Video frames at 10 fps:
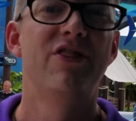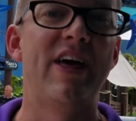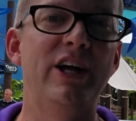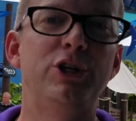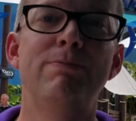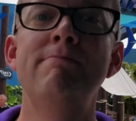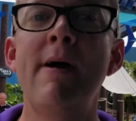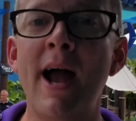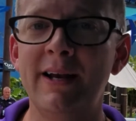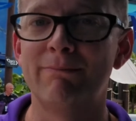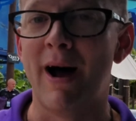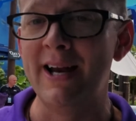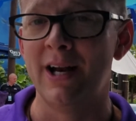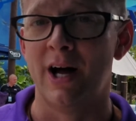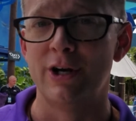Things you
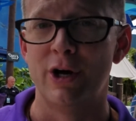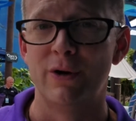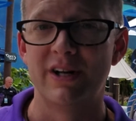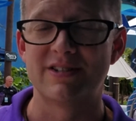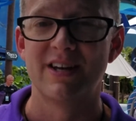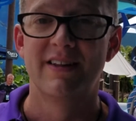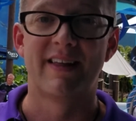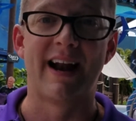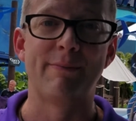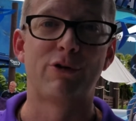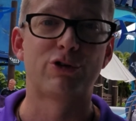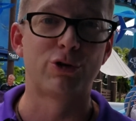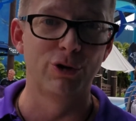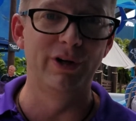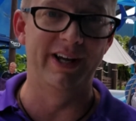might not notice that I'm
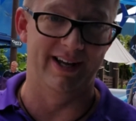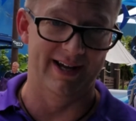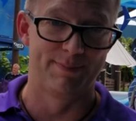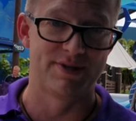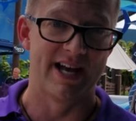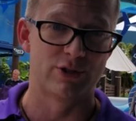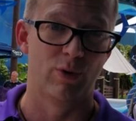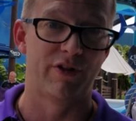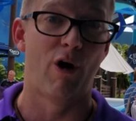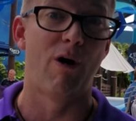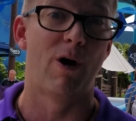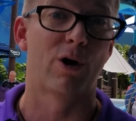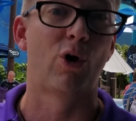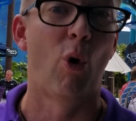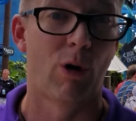truly obsessed with are
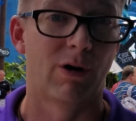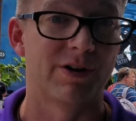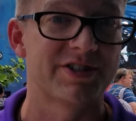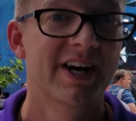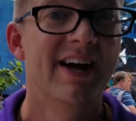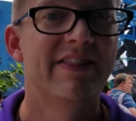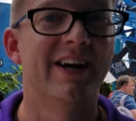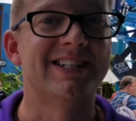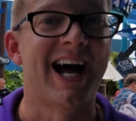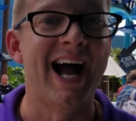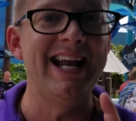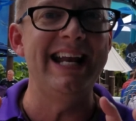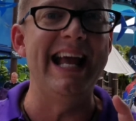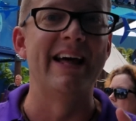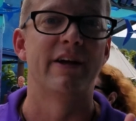our corals. They're
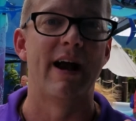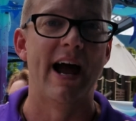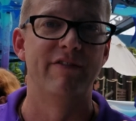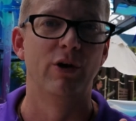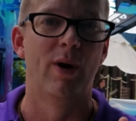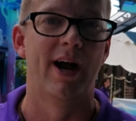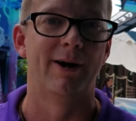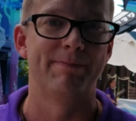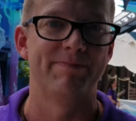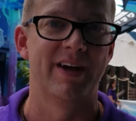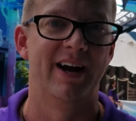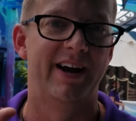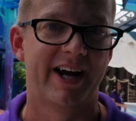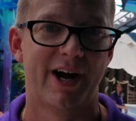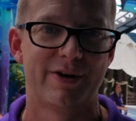tiny and they're everywhere. There
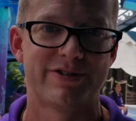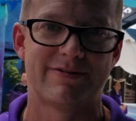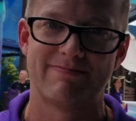he goes.